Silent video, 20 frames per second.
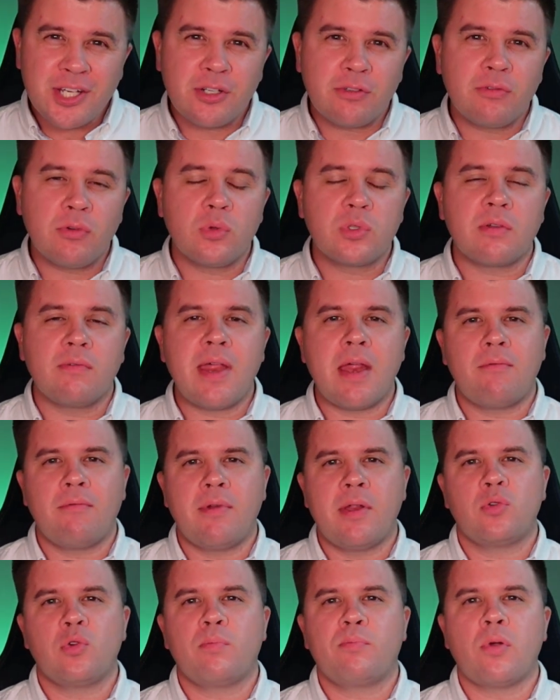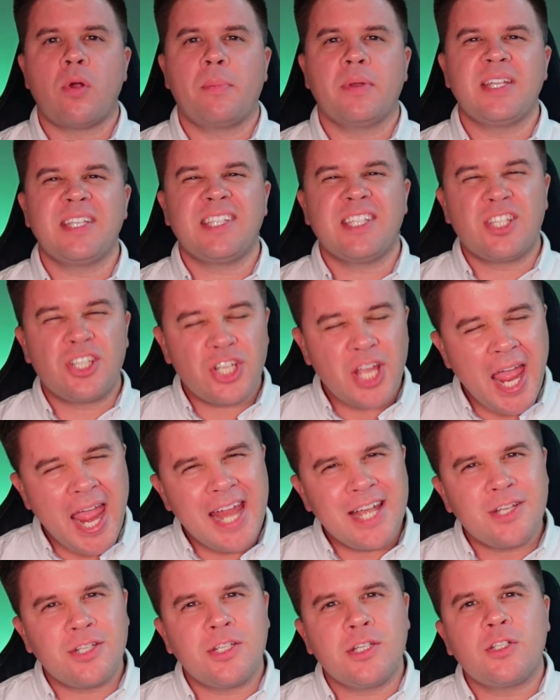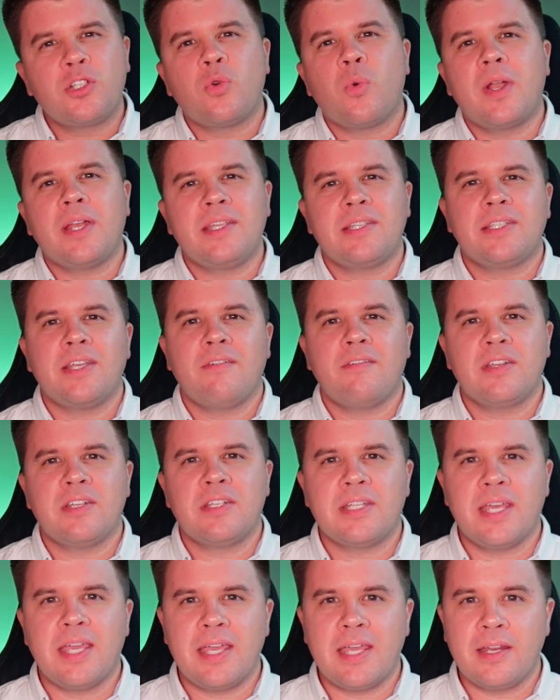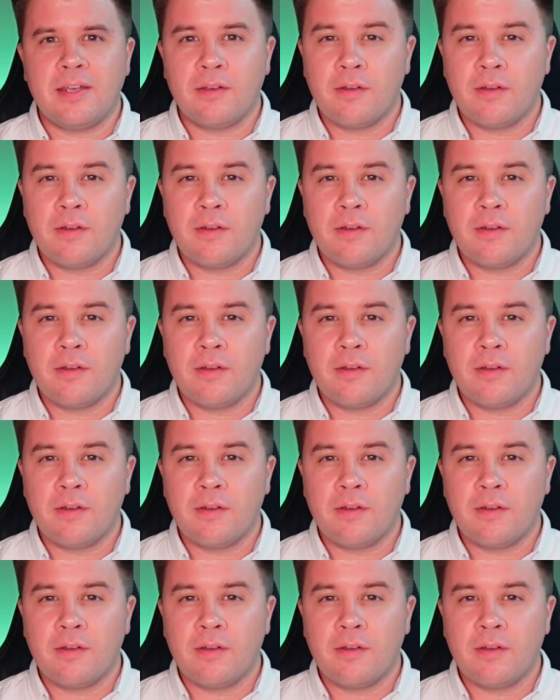rules around rental properties changed in 2017.